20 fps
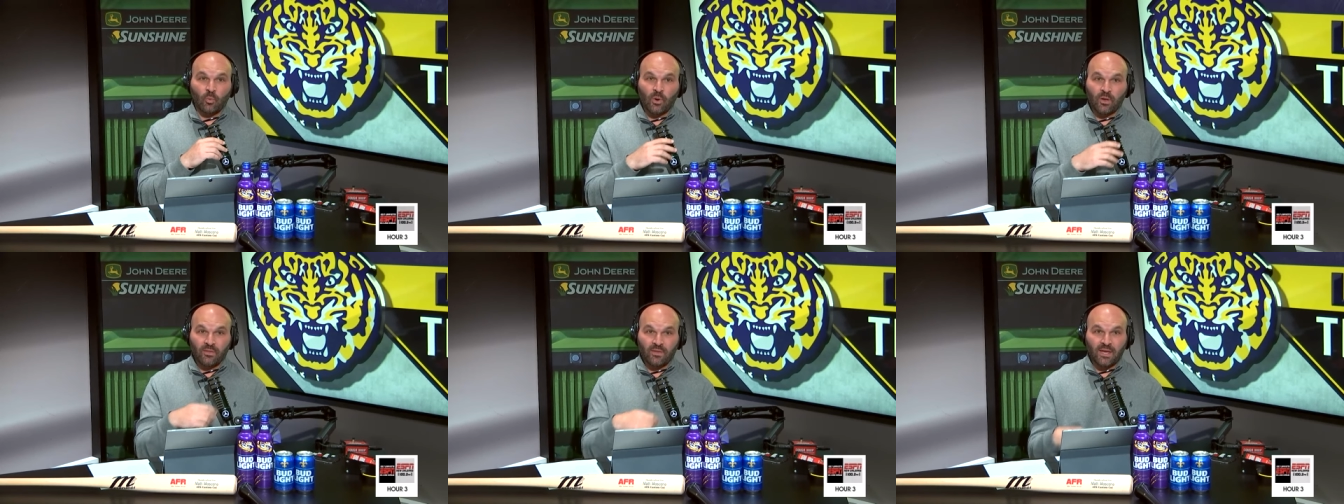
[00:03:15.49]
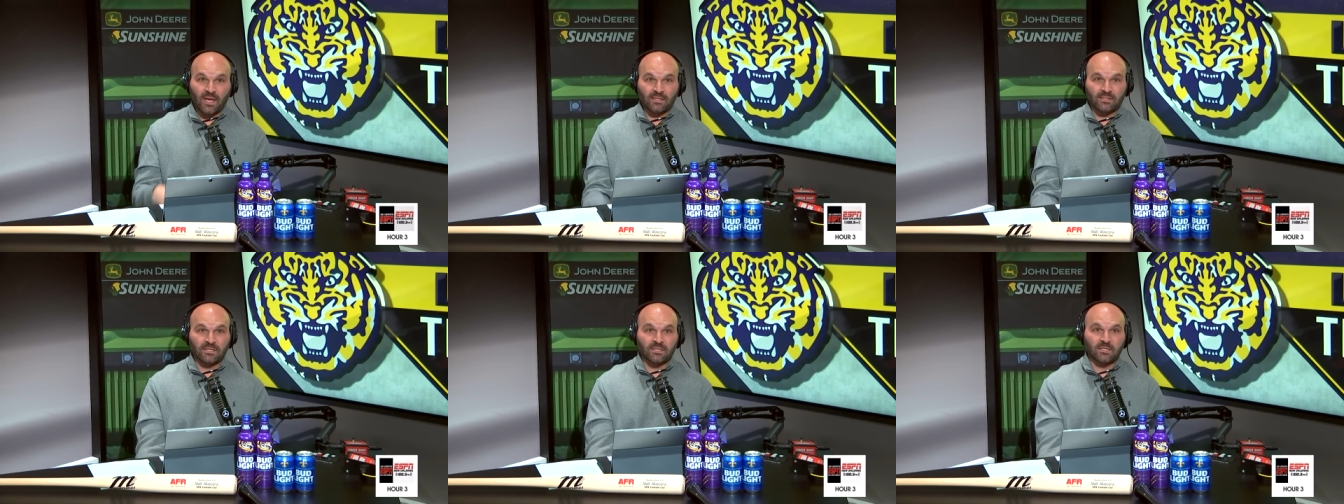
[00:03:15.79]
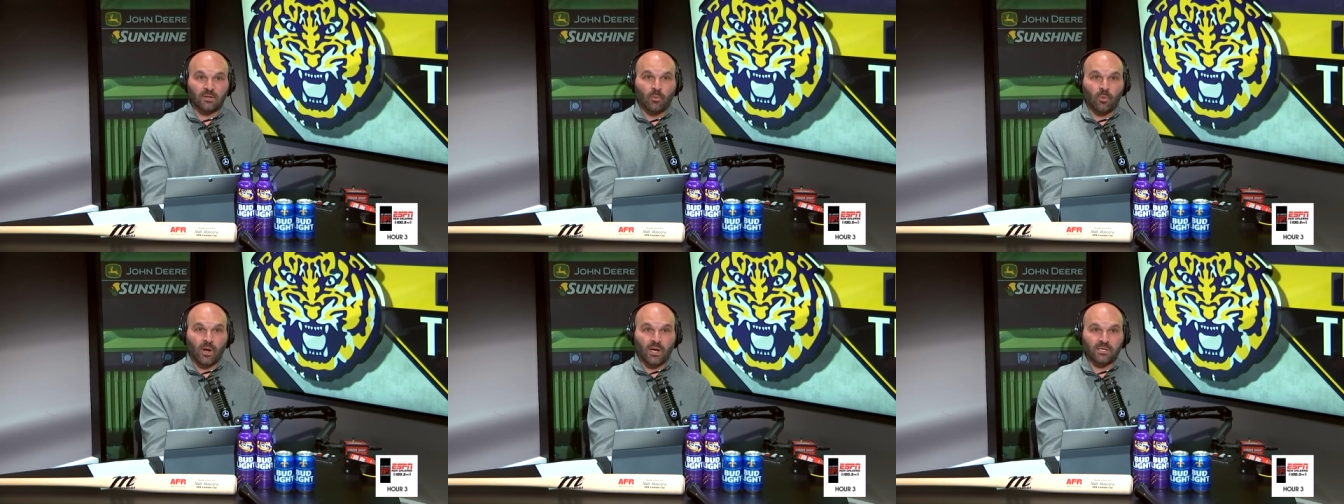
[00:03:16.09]
you win the
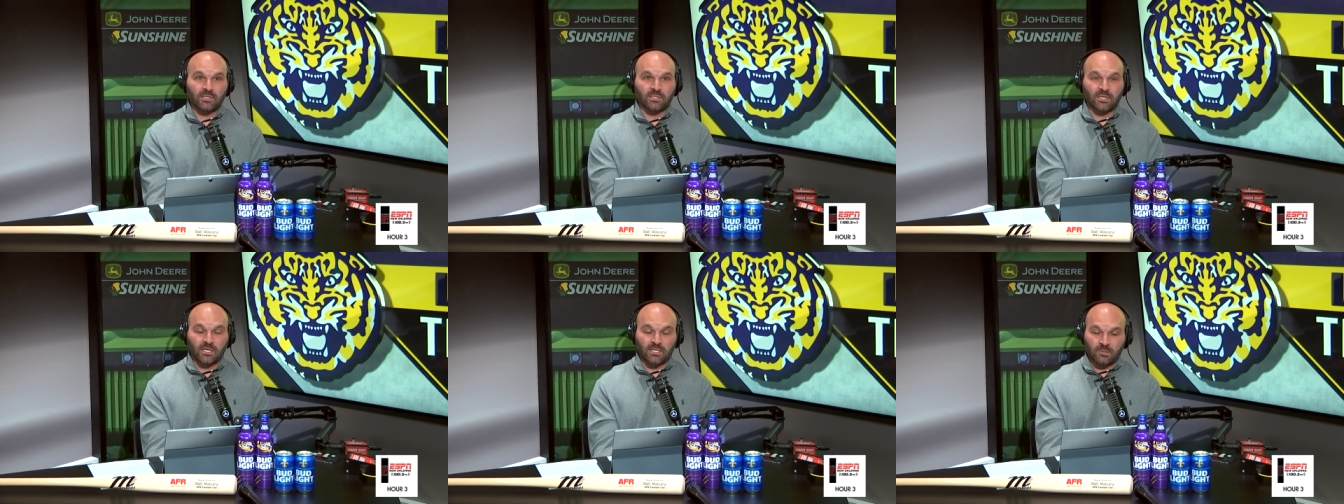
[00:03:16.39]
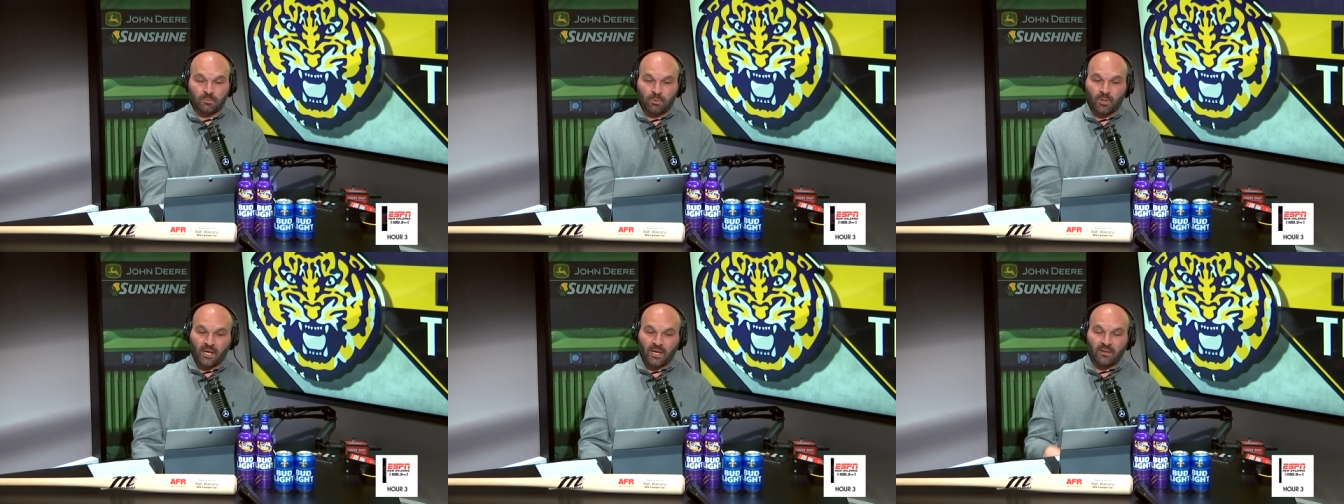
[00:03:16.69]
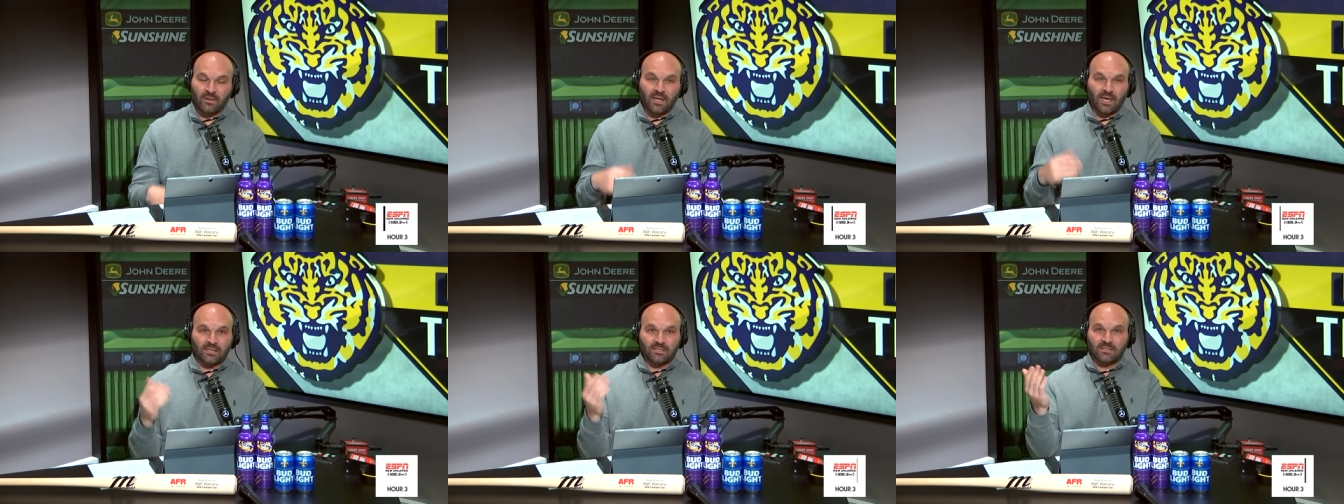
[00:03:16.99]
SEC West and you get to
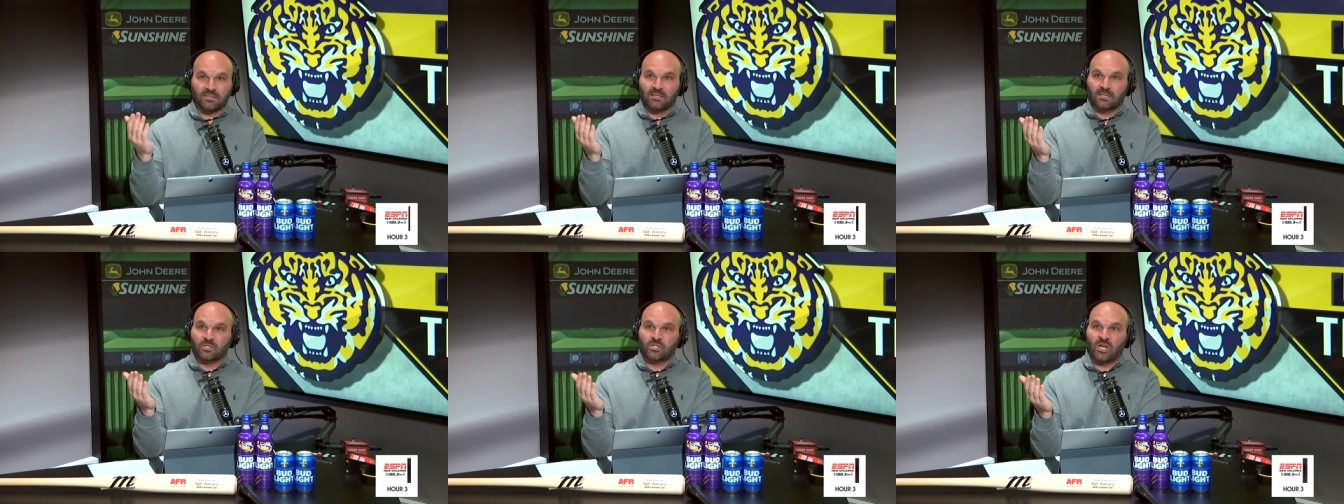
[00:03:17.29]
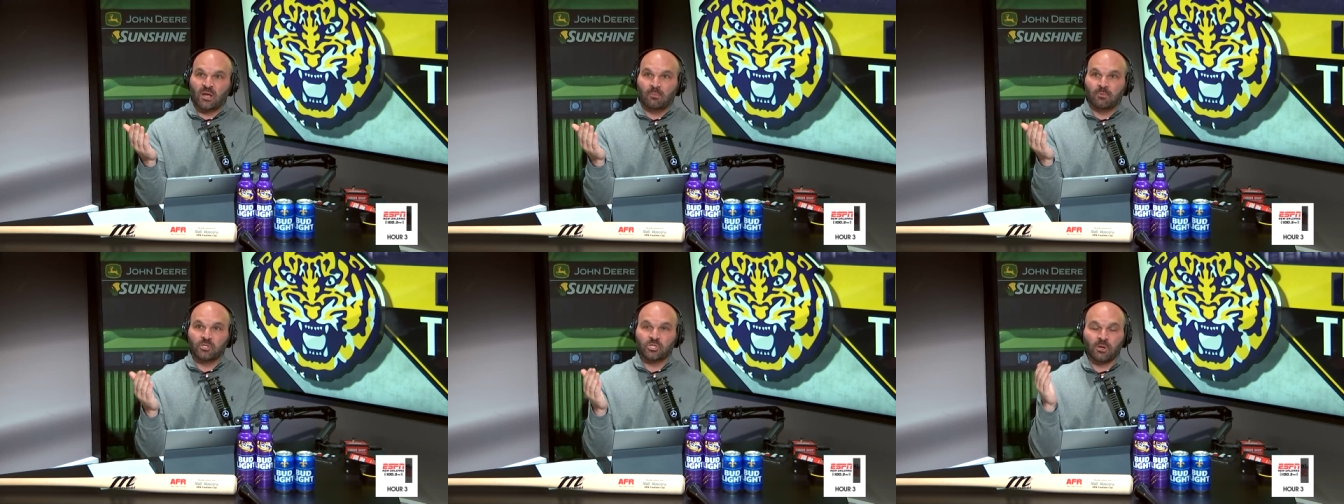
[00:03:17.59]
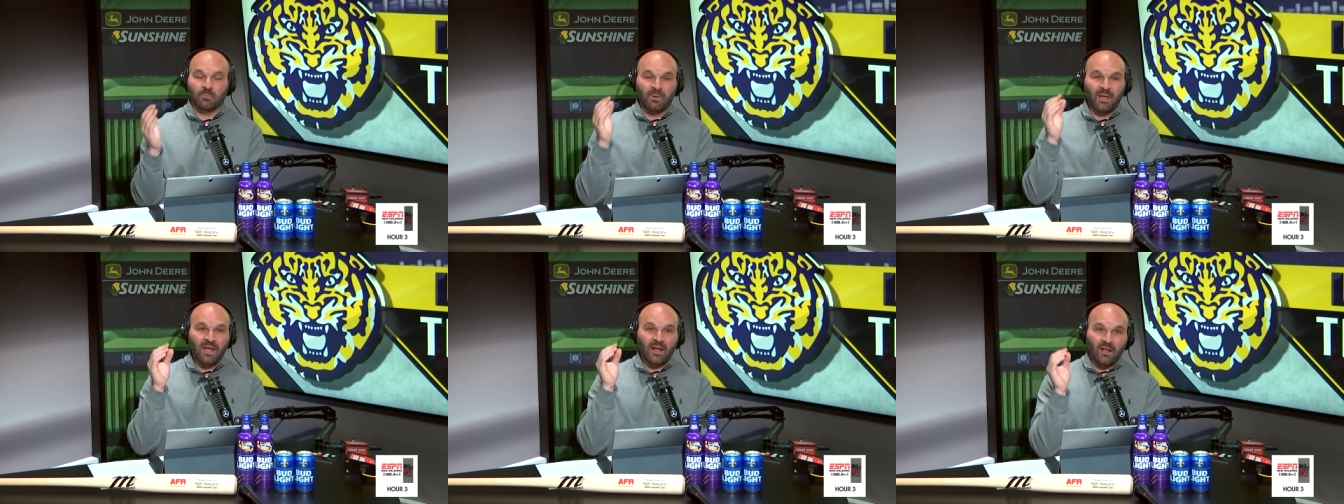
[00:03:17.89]
play in the SEC
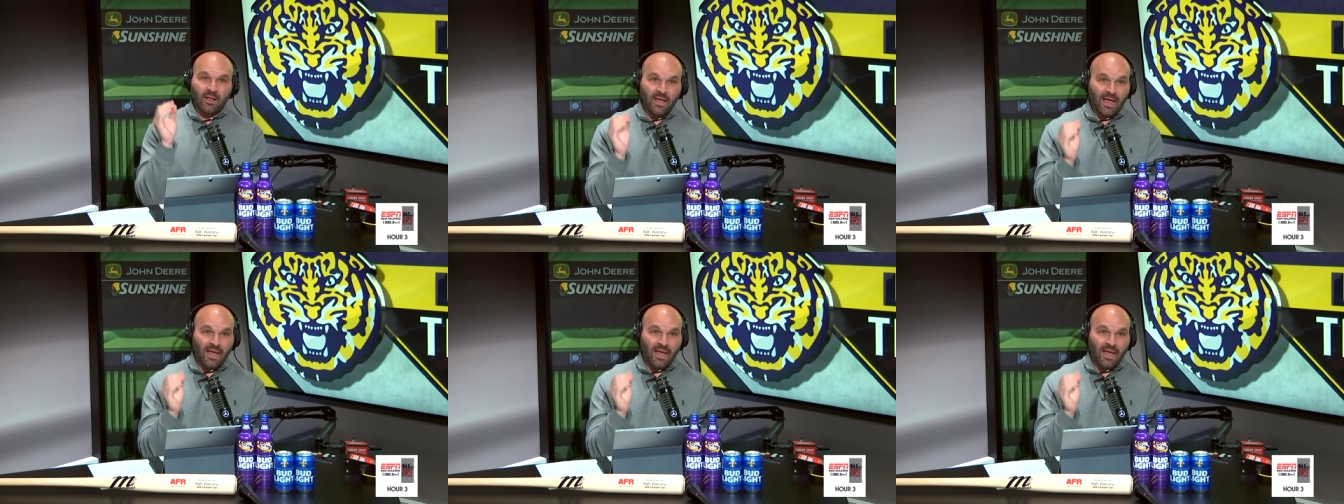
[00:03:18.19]
championship.